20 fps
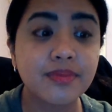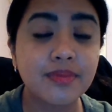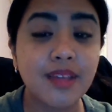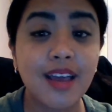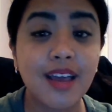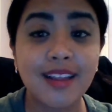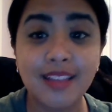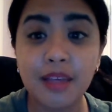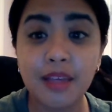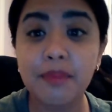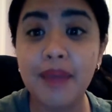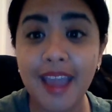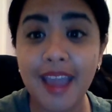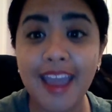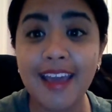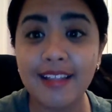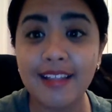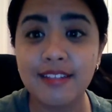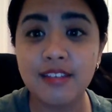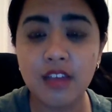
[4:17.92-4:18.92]
click my
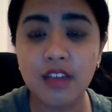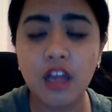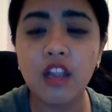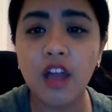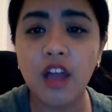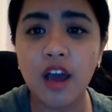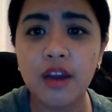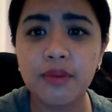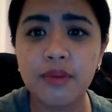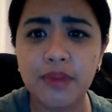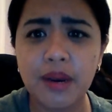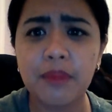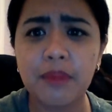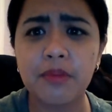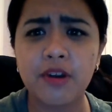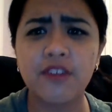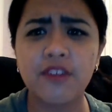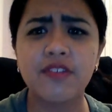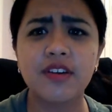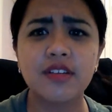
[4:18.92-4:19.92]
hands a lot when I'm
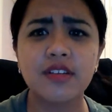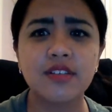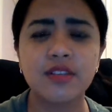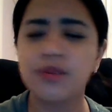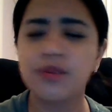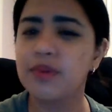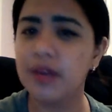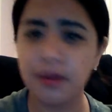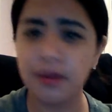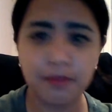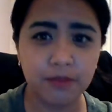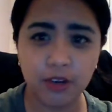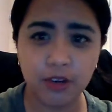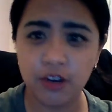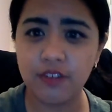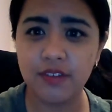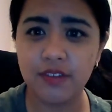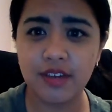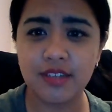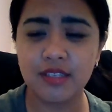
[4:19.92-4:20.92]
nervous. So when I'm
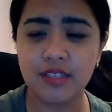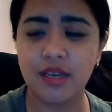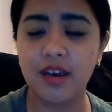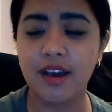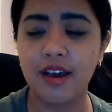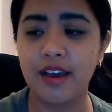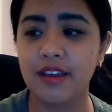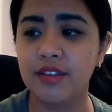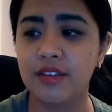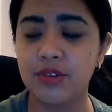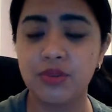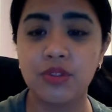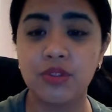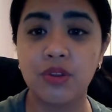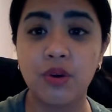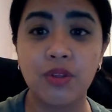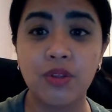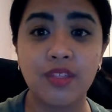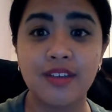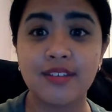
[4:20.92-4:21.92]
nervous, I do
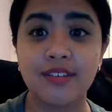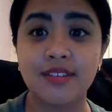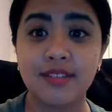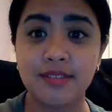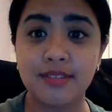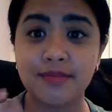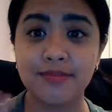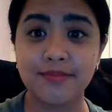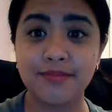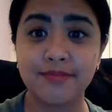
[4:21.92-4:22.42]
all this.